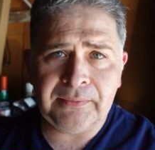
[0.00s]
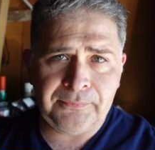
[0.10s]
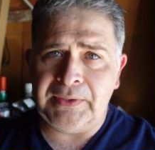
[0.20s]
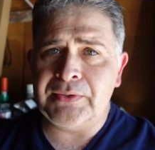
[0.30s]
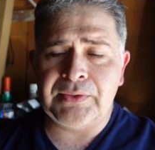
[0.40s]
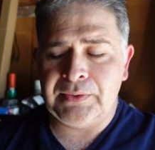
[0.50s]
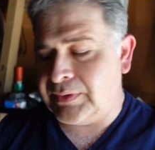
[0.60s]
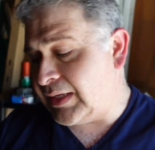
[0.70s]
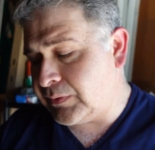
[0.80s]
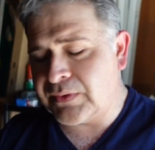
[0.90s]
feature.
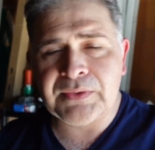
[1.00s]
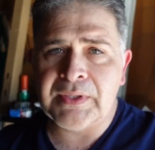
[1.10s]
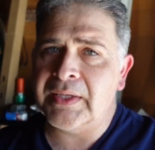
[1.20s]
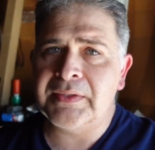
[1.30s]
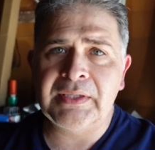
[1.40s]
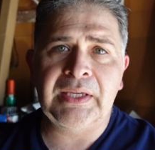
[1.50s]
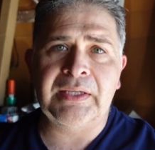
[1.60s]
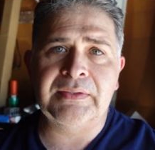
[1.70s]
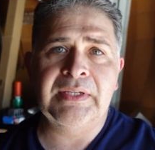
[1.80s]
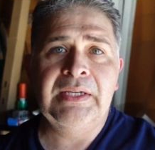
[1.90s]
That's just not the
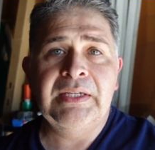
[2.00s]
case.